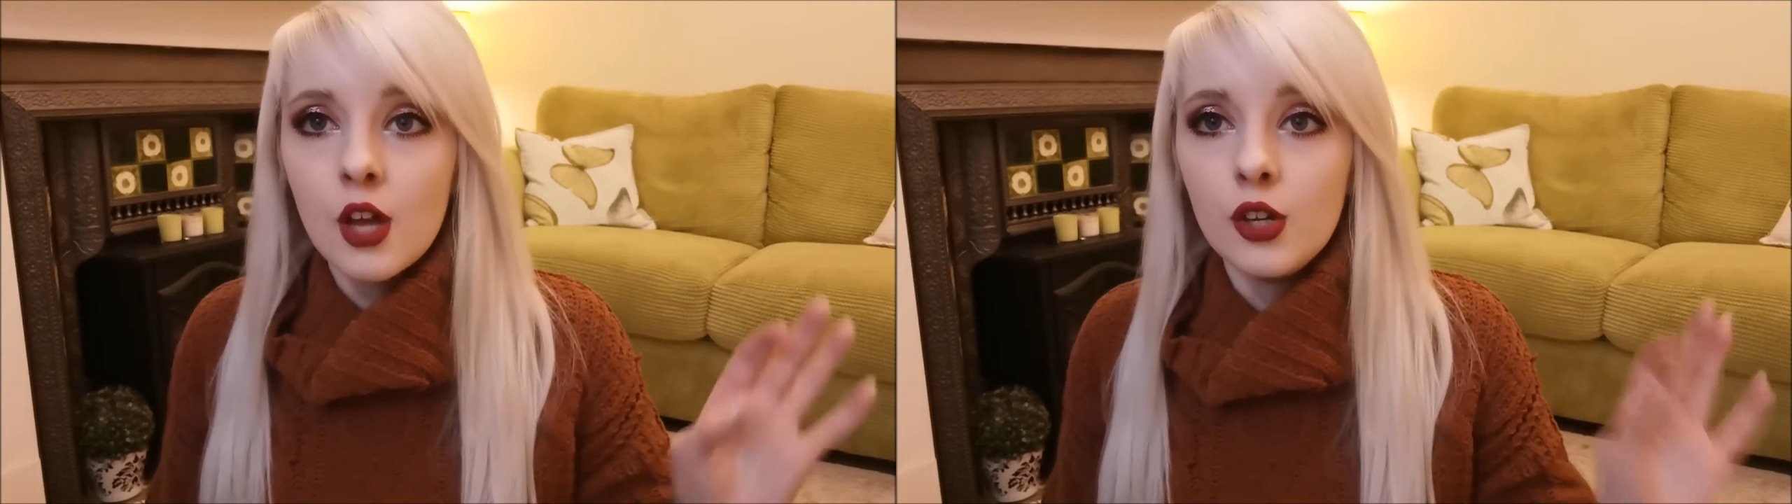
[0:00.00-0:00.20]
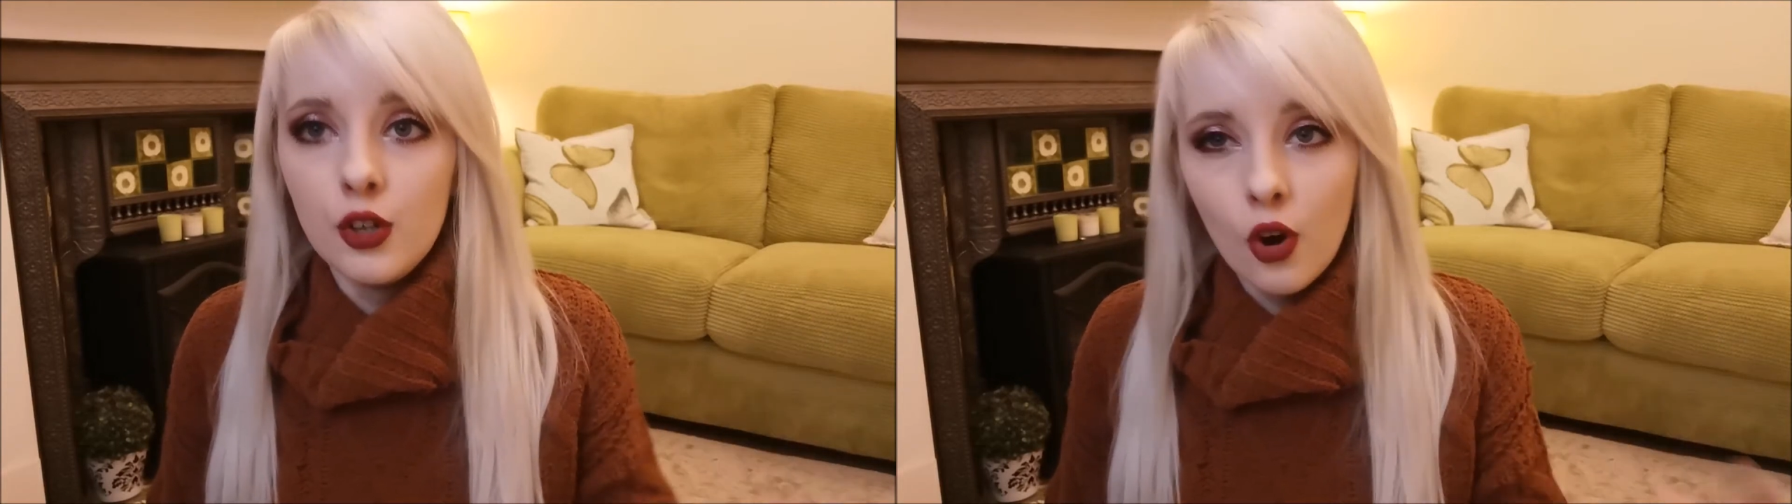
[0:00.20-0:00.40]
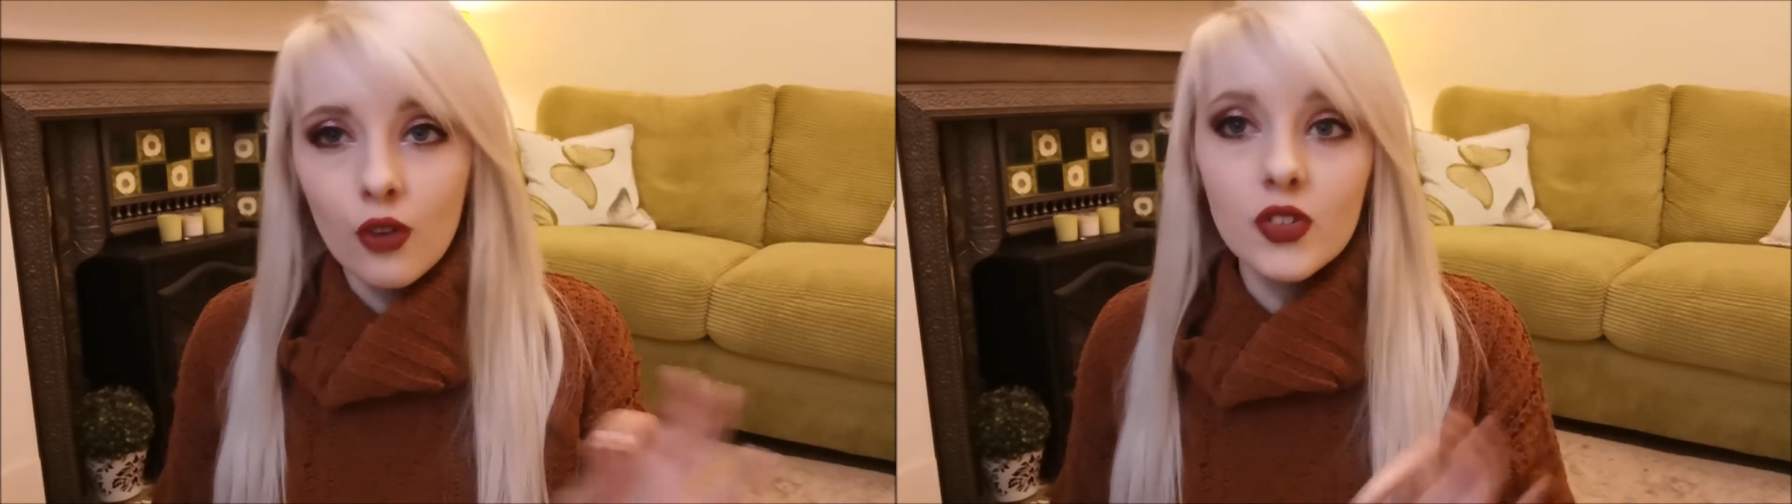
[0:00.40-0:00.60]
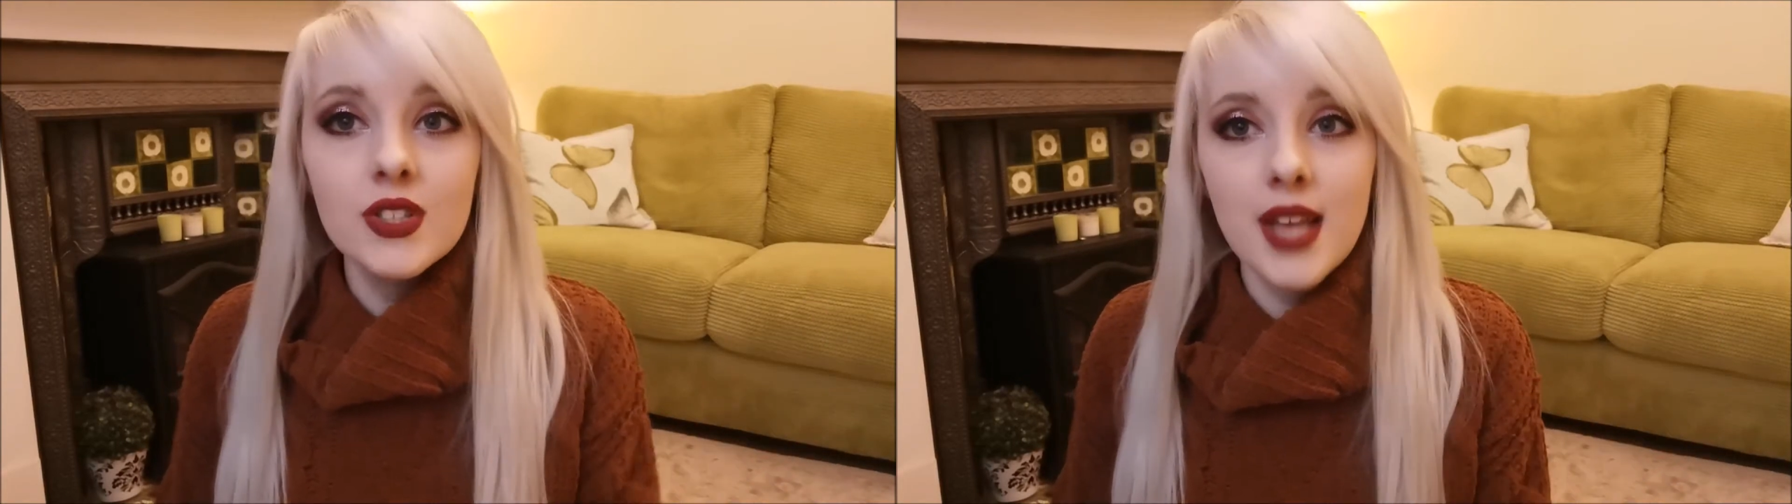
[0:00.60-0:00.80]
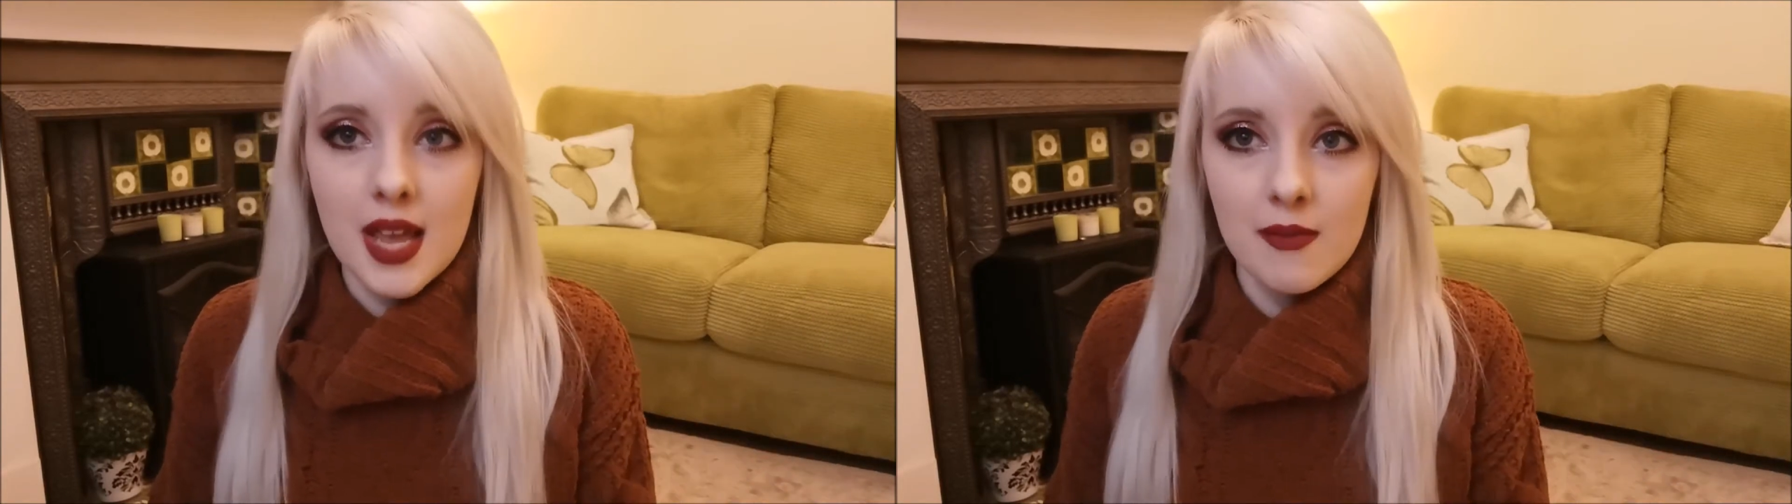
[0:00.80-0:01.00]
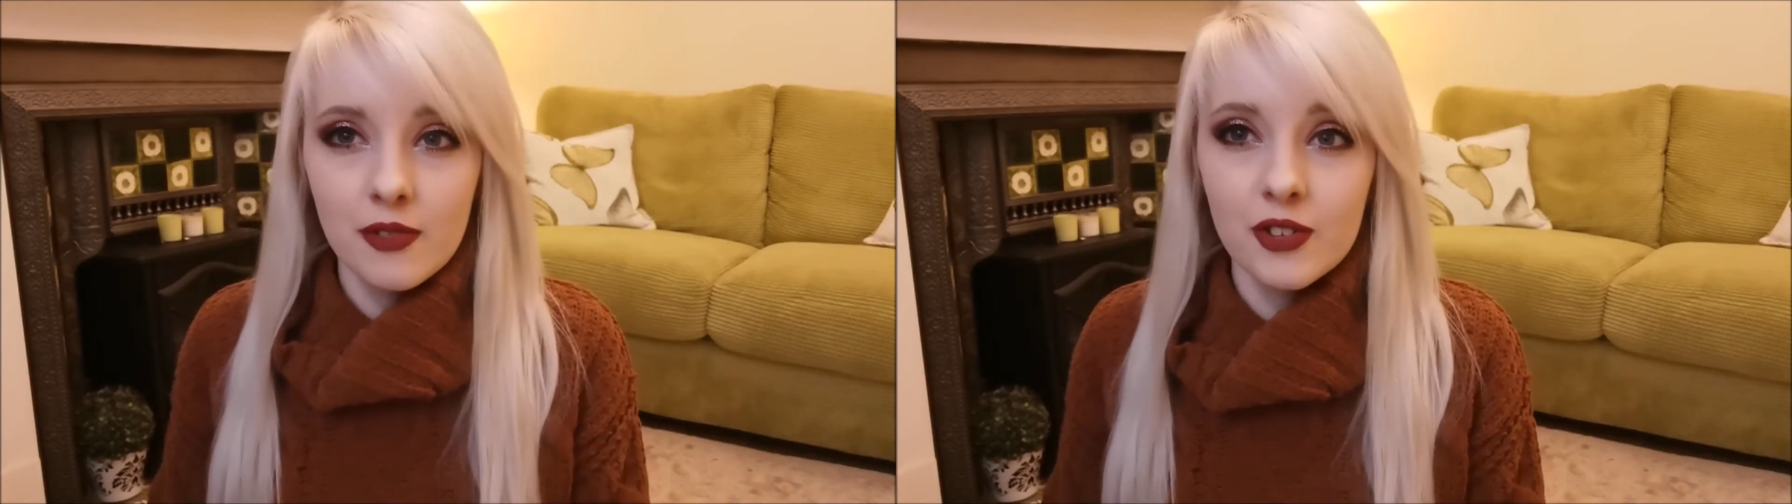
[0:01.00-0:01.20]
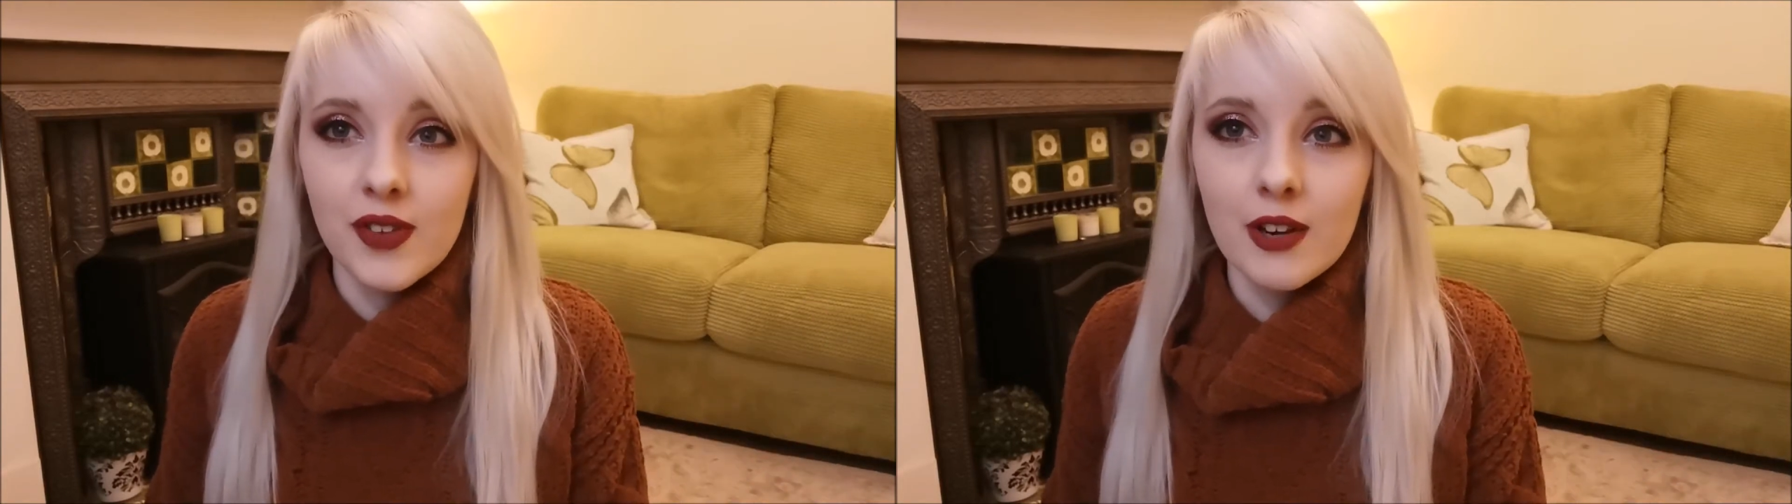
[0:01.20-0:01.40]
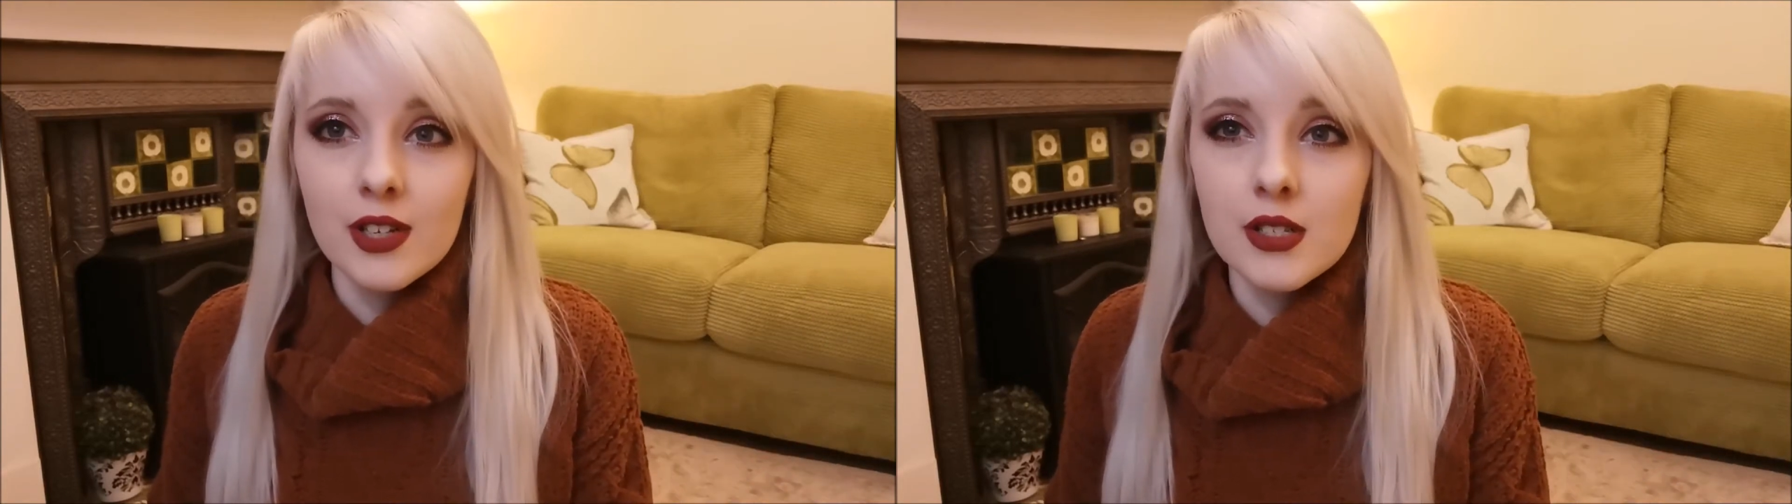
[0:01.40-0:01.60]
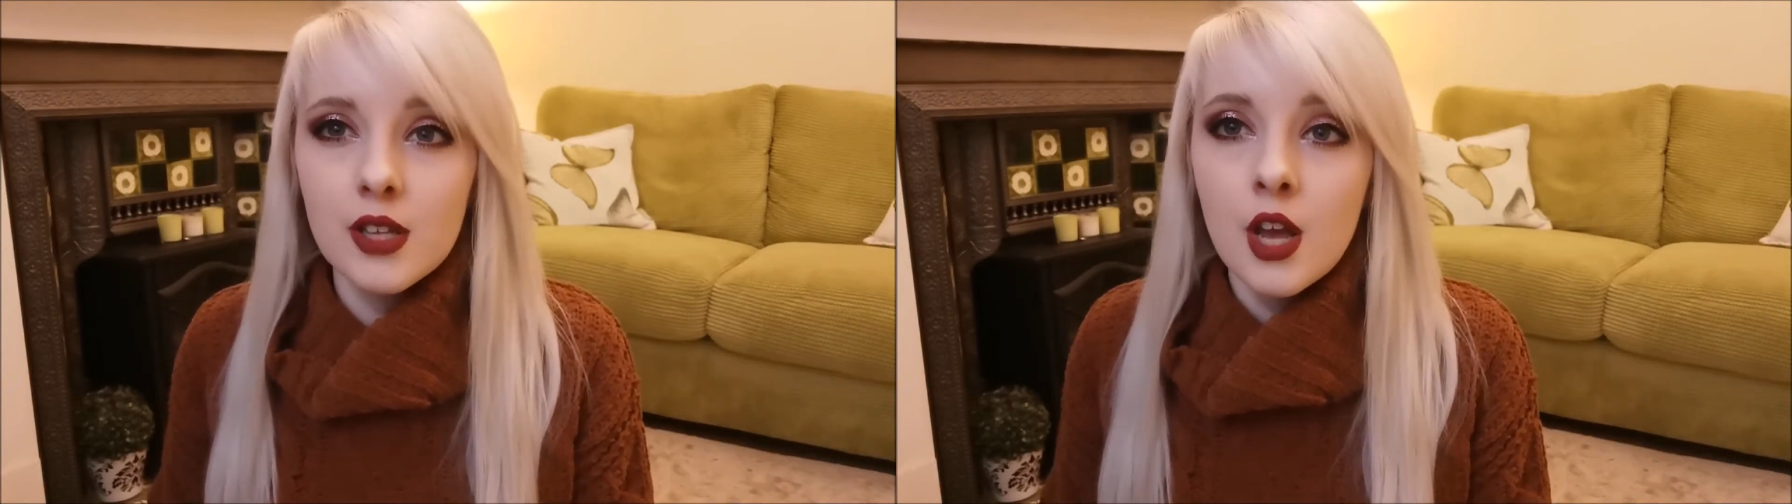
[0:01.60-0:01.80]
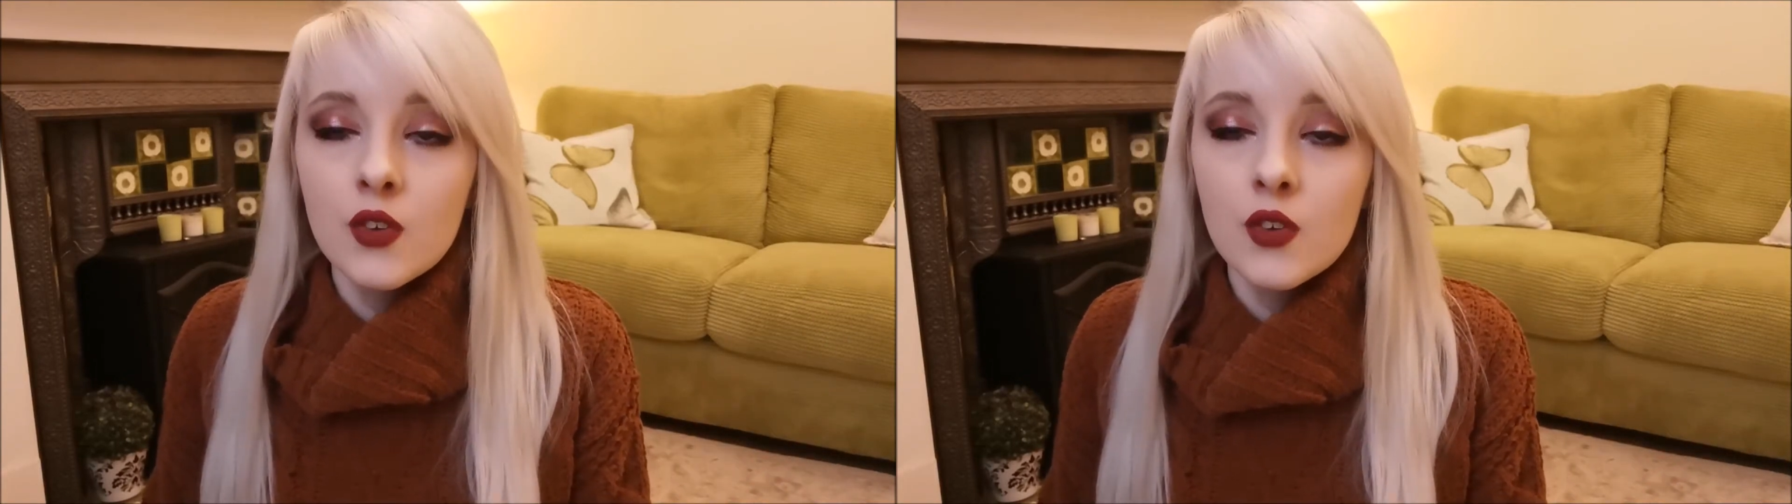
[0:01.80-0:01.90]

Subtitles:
not the same for ferrets.